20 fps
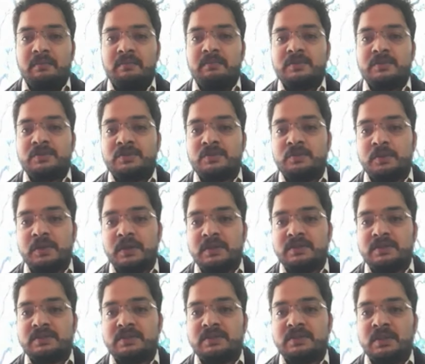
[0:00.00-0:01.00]

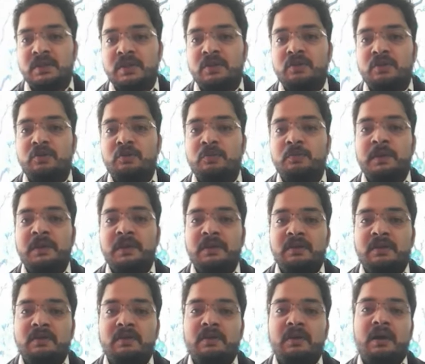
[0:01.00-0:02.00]
students to
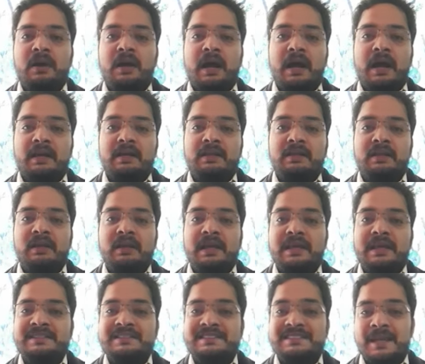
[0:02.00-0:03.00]
be at the
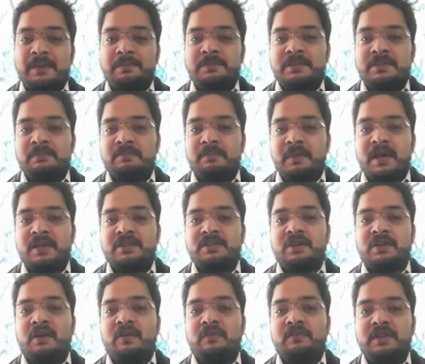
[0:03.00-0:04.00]
inception batch
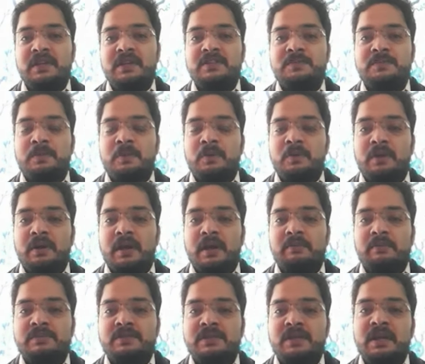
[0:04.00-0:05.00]
of these
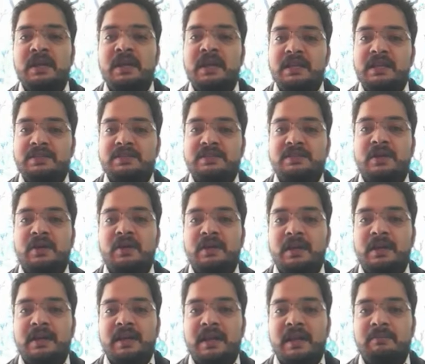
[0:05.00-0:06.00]
programs installed
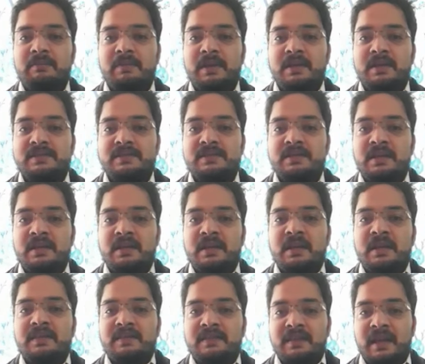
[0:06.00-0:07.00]
at IBS.
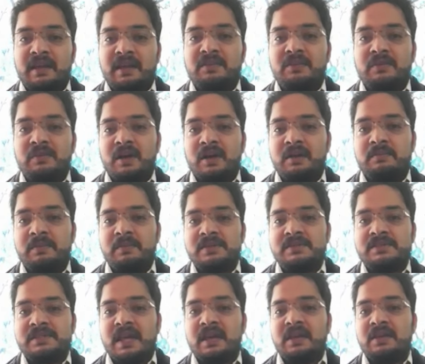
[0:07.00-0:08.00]
Thank you,
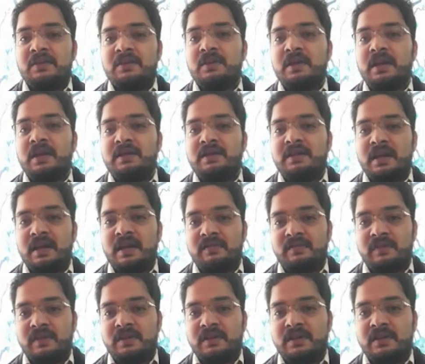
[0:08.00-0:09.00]
IBS. Thank you, the entire
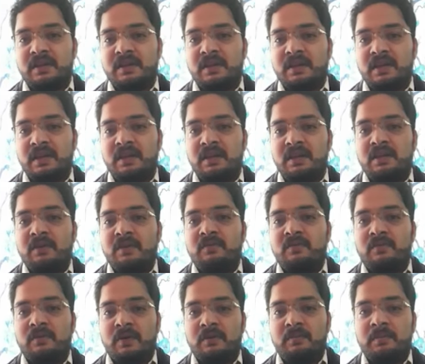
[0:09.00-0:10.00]
fraternity,
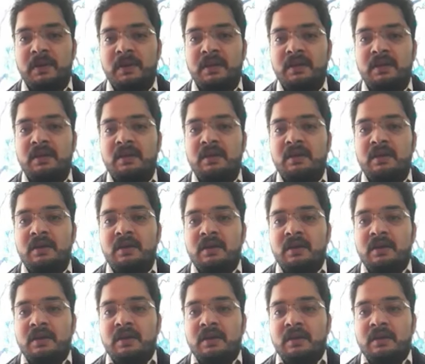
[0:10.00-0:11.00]
for being
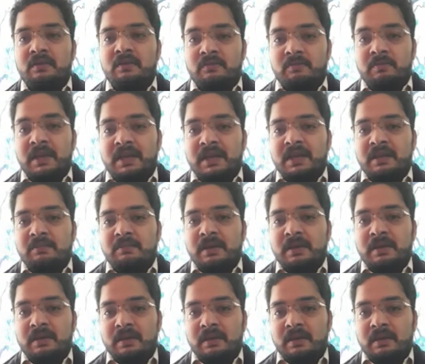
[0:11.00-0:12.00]
making
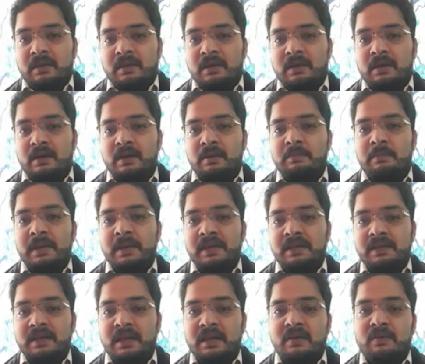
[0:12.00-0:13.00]
me
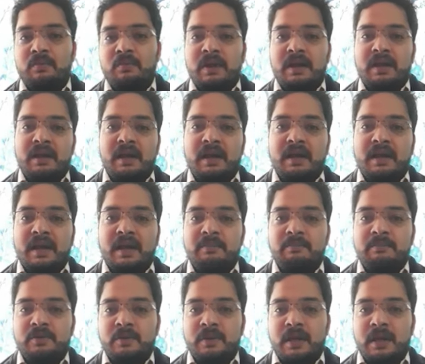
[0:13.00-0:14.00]
being there where I
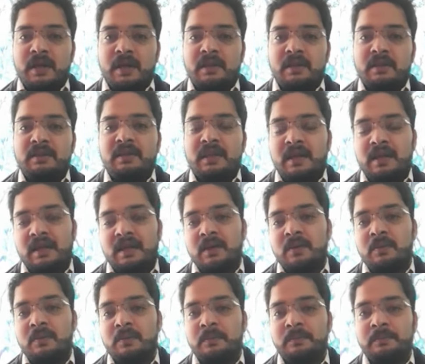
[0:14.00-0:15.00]
am today. Thank
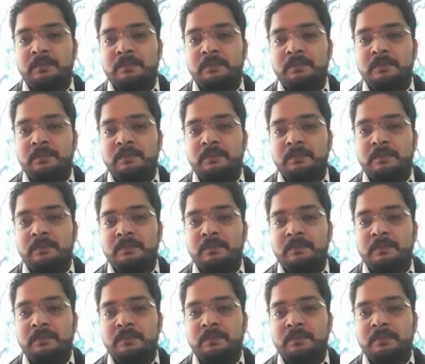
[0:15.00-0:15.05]
you.